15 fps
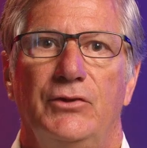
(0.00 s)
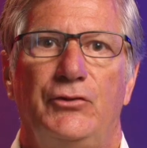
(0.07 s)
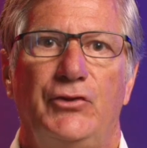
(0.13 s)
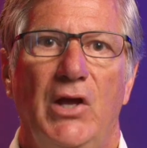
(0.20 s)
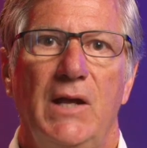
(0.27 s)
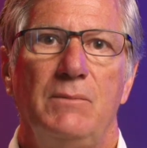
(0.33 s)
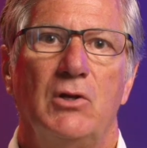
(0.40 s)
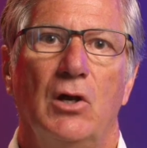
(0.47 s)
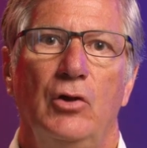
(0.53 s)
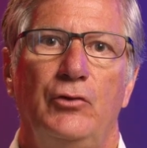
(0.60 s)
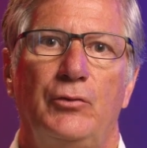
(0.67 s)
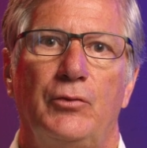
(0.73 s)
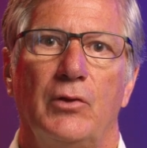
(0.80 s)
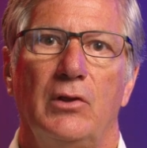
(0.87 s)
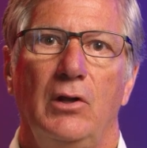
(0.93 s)
same goes
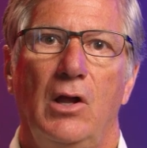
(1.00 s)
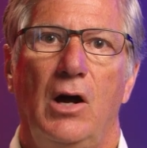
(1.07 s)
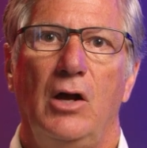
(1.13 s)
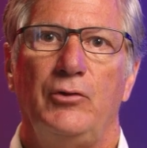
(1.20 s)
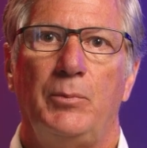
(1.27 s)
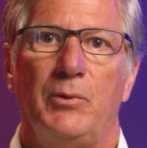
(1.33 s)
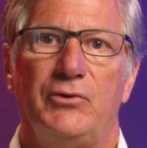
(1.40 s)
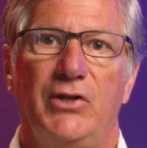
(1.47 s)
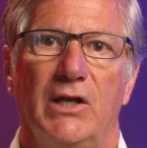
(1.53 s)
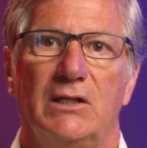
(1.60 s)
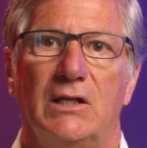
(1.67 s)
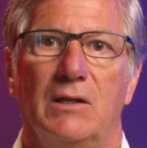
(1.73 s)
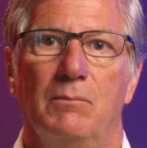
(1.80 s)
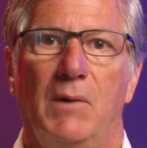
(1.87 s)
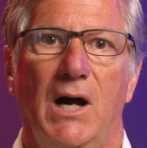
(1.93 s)
for the laws
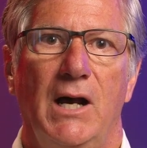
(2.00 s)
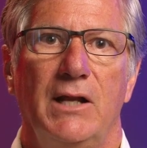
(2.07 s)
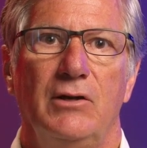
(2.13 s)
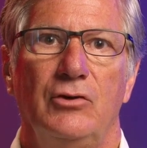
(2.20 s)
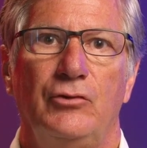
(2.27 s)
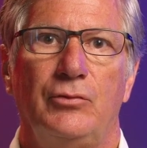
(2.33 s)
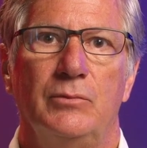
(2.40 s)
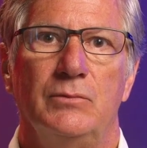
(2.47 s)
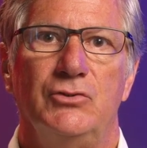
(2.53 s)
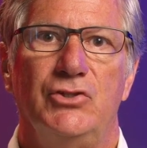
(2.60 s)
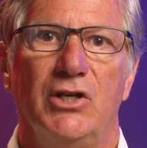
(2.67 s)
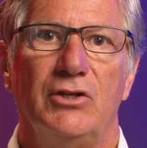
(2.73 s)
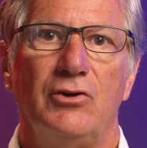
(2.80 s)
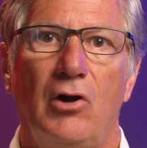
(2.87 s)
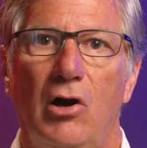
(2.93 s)
protecting minors from
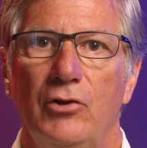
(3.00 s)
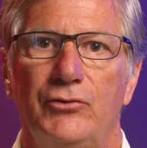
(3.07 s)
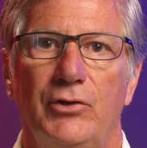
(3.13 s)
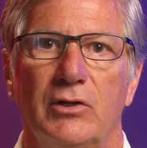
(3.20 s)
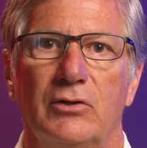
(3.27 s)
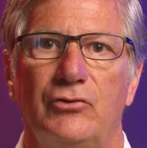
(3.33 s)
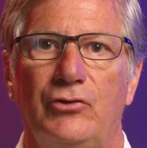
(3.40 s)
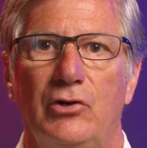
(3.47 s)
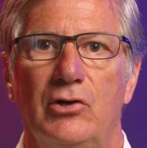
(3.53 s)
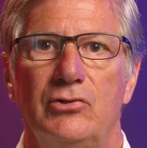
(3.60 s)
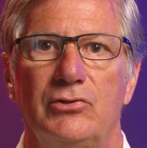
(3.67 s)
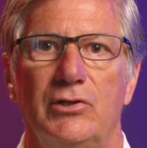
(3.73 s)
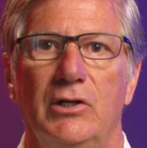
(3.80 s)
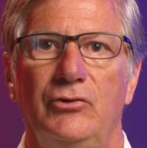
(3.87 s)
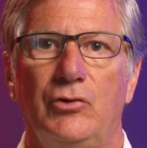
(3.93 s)
gender-altering
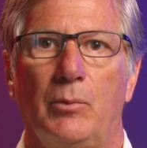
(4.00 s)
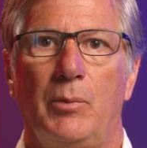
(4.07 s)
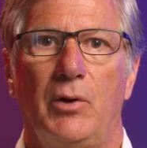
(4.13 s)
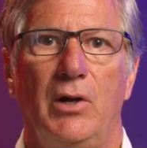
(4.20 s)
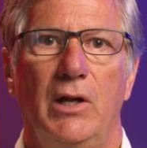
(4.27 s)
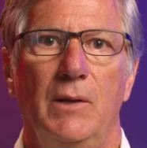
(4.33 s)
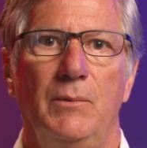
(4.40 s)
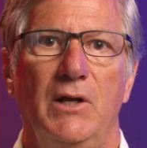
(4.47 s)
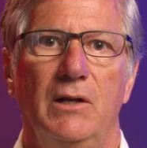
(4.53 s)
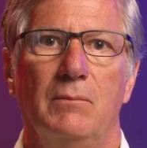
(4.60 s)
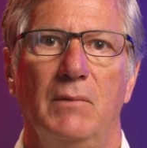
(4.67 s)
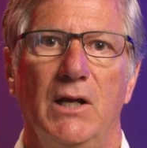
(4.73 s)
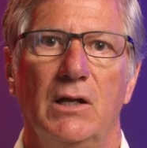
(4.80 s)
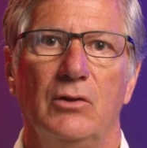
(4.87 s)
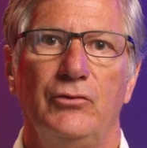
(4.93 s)
surgeries or prohibiting
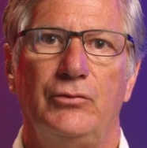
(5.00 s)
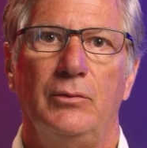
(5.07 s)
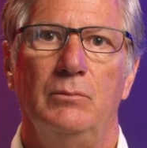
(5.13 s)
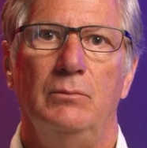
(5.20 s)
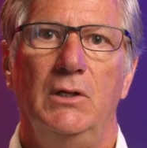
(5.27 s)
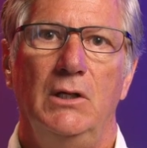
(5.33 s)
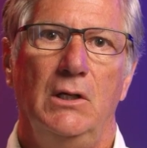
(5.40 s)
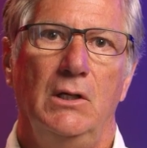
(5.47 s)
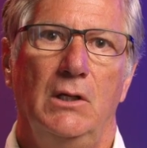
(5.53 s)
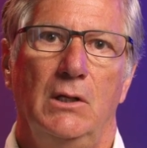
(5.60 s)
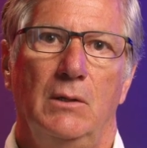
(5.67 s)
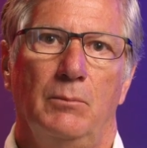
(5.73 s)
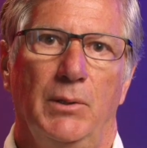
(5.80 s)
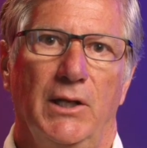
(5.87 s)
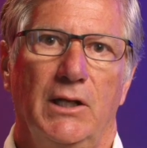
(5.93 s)
males from
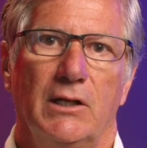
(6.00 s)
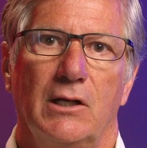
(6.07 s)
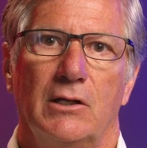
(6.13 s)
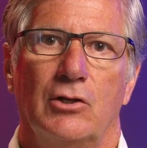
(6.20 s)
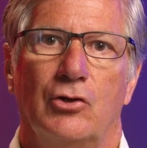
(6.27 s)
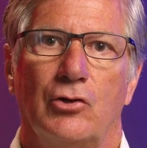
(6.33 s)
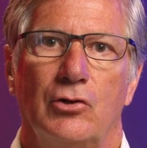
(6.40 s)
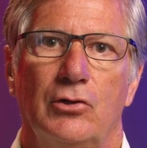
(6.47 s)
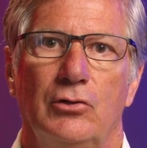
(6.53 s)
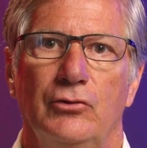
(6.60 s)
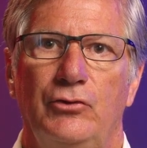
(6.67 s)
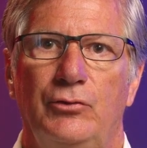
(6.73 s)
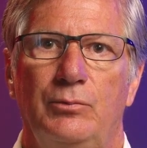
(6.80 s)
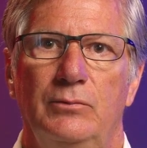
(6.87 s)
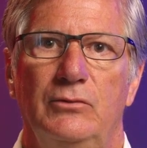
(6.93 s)
playing on
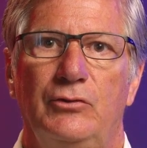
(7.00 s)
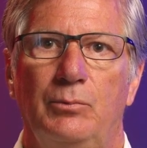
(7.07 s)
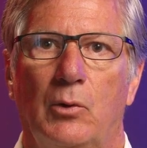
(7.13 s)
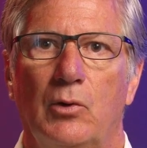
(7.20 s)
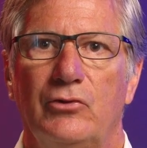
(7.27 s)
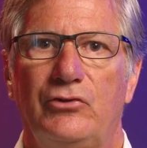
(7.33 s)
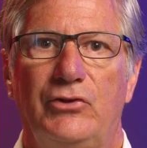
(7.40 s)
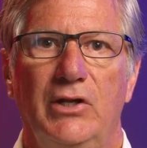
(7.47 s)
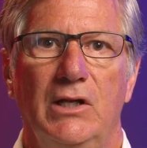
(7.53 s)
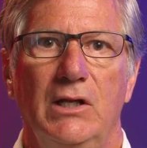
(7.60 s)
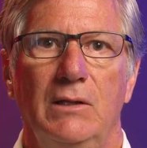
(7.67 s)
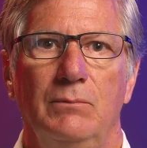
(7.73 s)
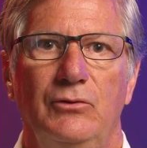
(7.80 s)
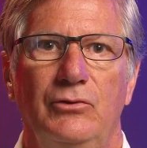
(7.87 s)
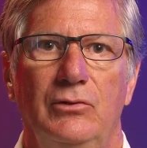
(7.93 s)
girls' sports
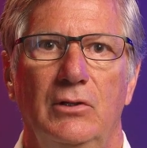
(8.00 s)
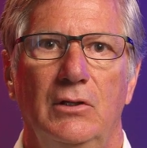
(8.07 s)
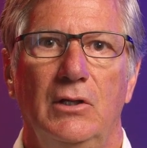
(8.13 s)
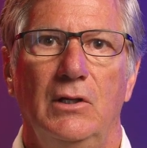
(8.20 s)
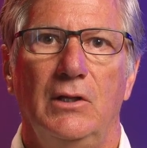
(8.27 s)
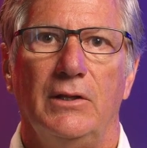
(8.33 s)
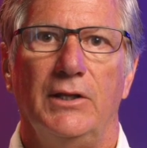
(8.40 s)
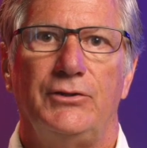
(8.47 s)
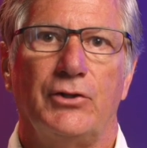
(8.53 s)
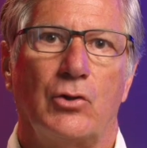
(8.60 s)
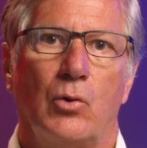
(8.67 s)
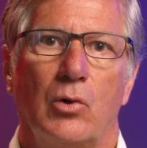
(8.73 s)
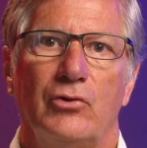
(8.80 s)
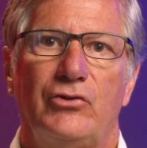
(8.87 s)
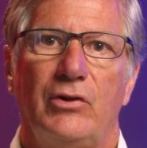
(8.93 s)
teams that the
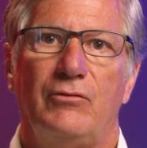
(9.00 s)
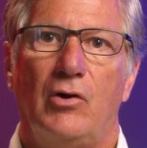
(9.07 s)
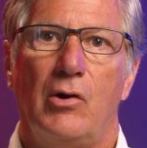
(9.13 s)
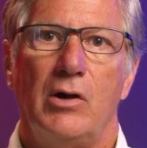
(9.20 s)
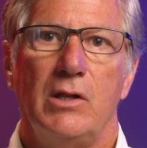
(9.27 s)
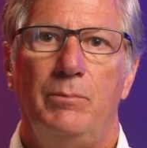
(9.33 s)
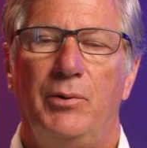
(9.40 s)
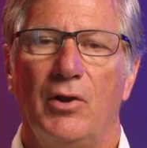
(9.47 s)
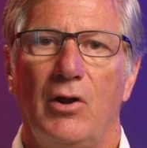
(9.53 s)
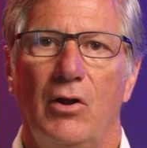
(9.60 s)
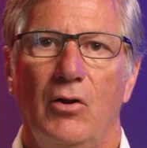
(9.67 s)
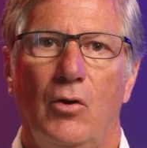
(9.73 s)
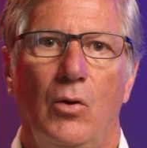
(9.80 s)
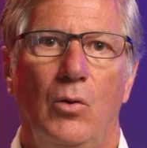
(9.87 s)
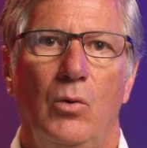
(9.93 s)
courts have already put
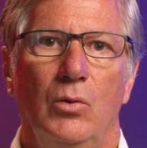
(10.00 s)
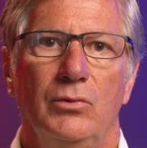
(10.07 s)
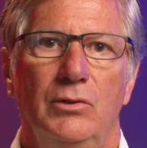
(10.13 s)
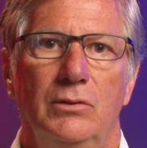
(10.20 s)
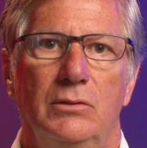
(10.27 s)
on hold.